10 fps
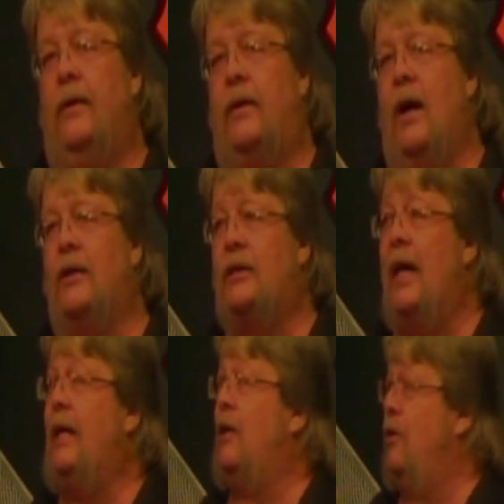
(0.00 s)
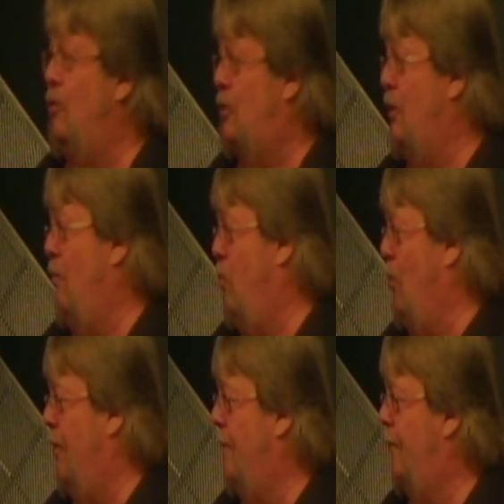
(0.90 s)
God's taking you
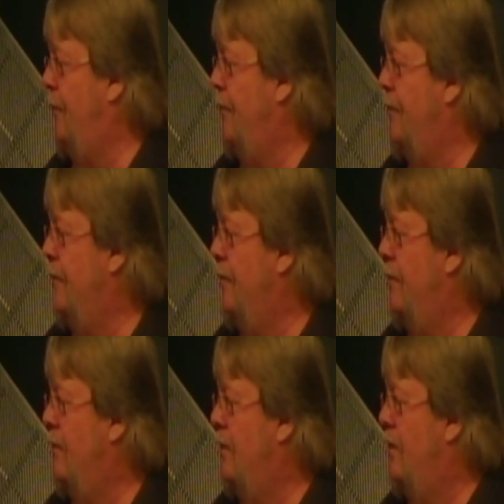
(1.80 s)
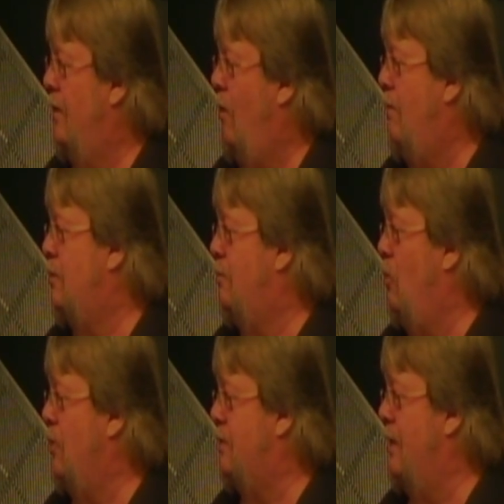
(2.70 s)
somewhere. What was the
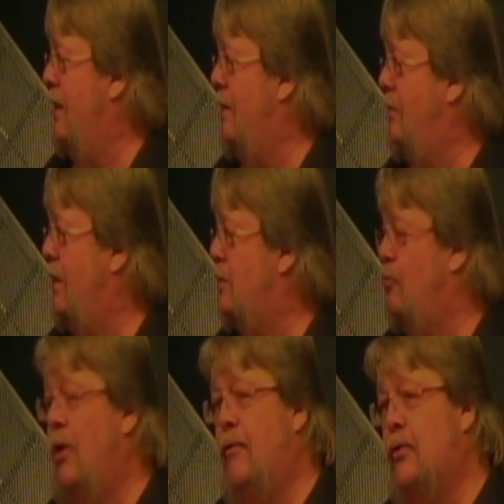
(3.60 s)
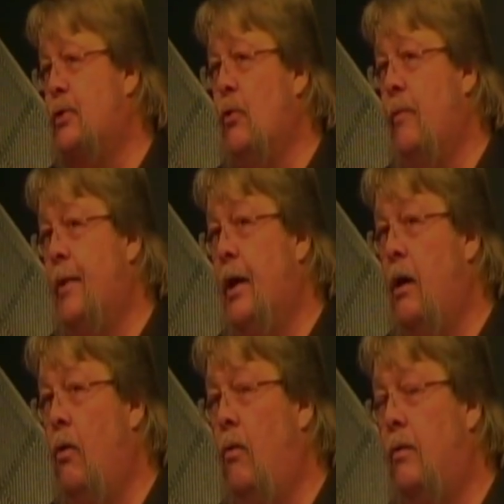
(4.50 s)
boy's name that his brothers threw him in a
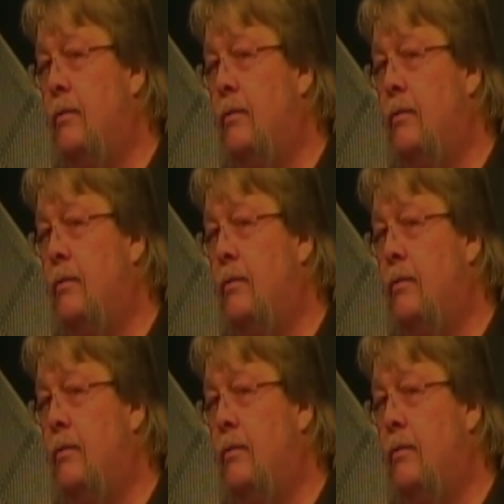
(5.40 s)
hole?